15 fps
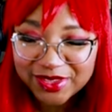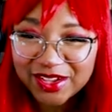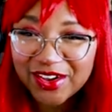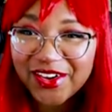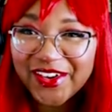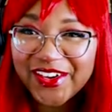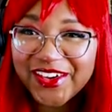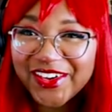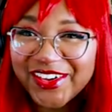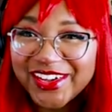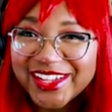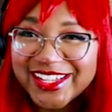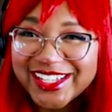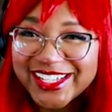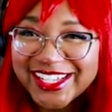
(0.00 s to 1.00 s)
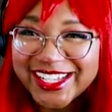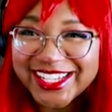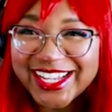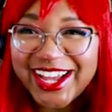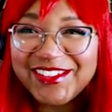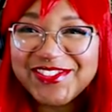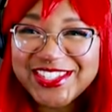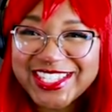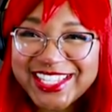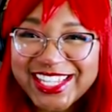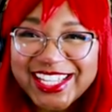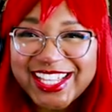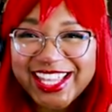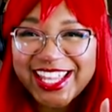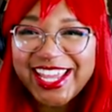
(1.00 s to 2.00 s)
Oh. I'm
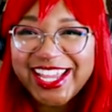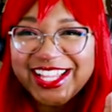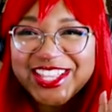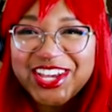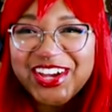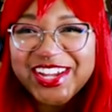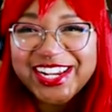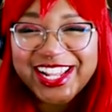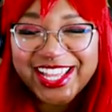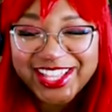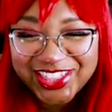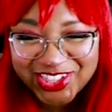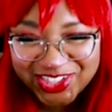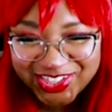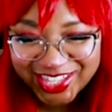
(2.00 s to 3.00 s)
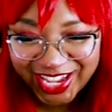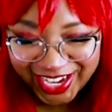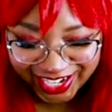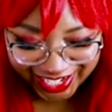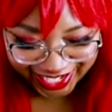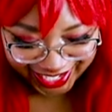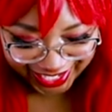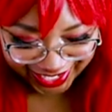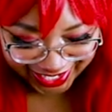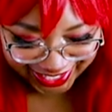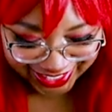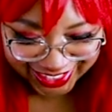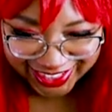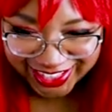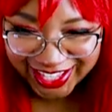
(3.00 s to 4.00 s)
still, like, on edge shaking,
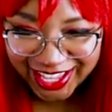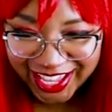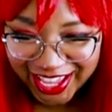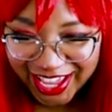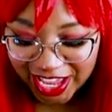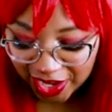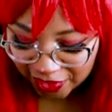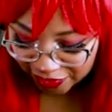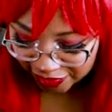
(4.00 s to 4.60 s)
because I